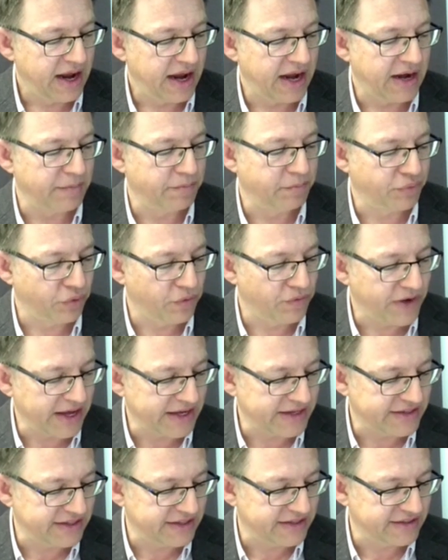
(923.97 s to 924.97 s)
and improve
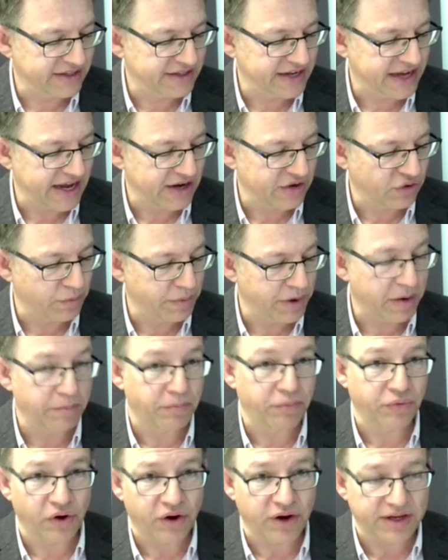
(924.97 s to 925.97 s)
access to data about
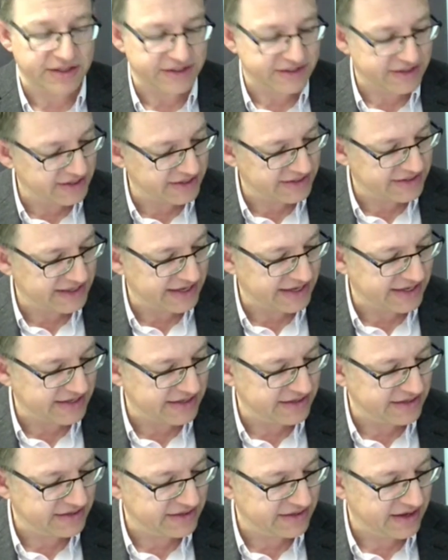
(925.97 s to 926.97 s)
products in the
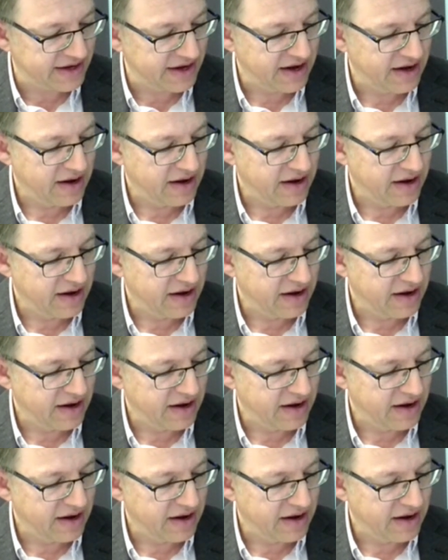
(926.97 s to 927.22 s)
sectors,